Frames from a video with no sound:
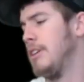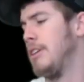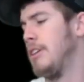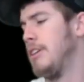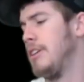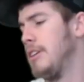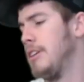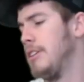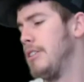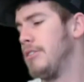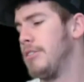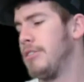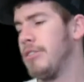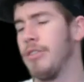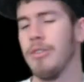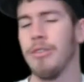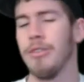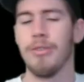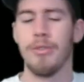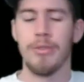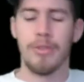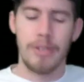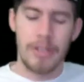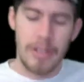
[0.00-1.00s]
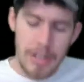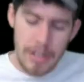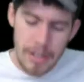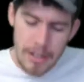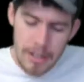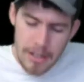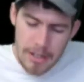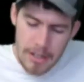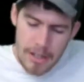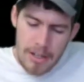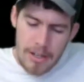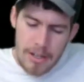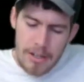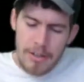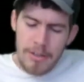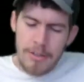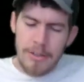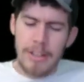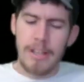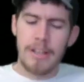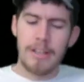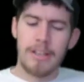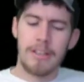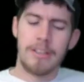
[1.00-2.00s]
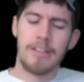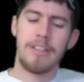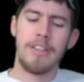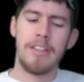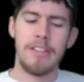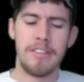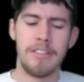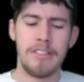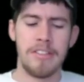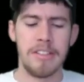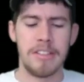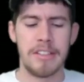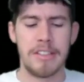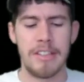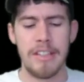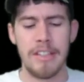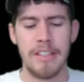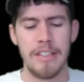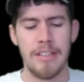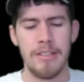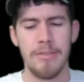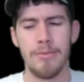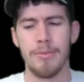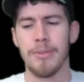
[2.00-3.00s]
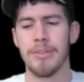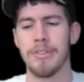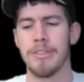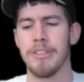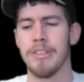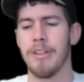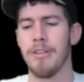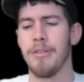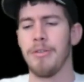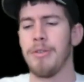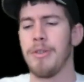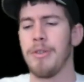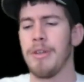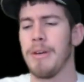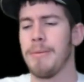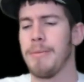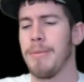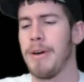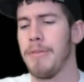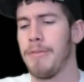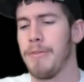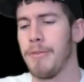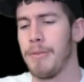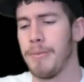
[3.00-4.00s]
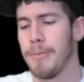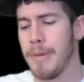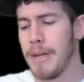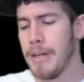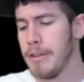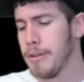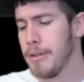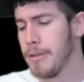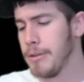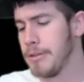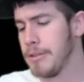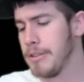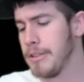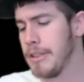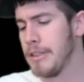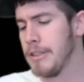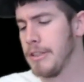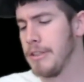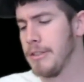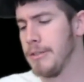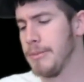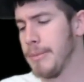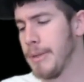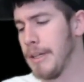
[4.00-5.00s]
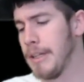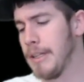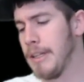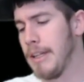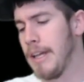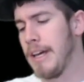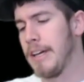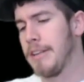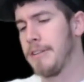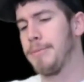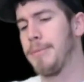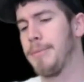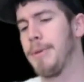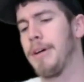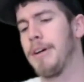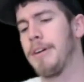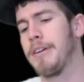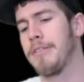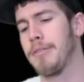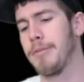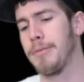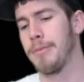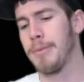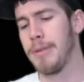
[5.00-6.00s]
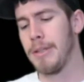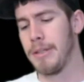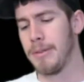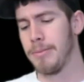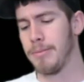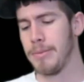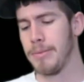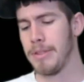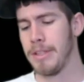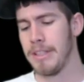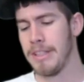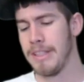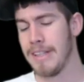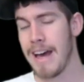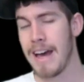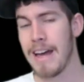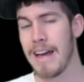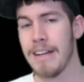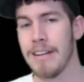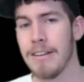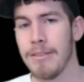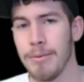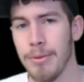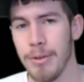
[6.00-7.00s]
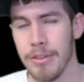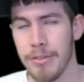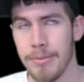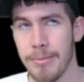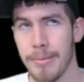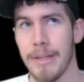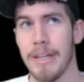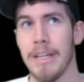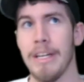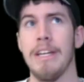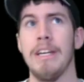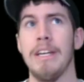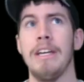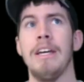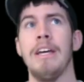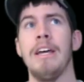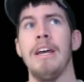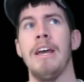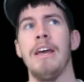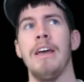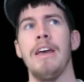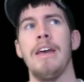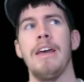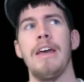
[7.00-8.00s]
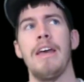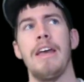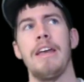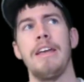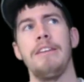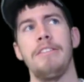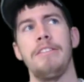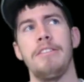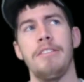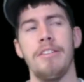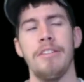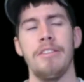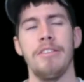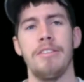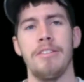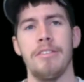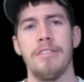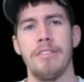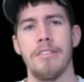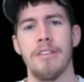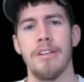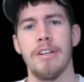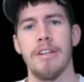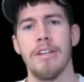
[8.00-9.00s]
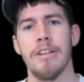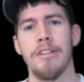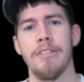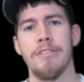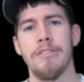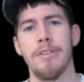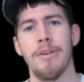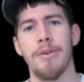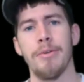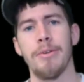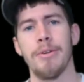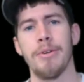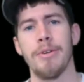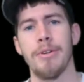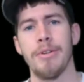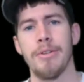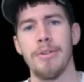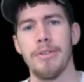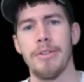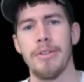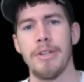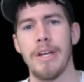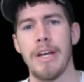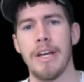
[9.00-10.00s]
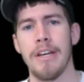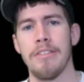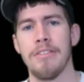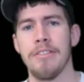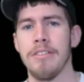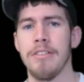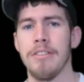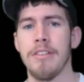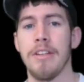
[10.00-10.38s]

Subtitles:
So other than that, this again was another thing I bought from Micro Center. My last box from them was my Asus Zonar Essence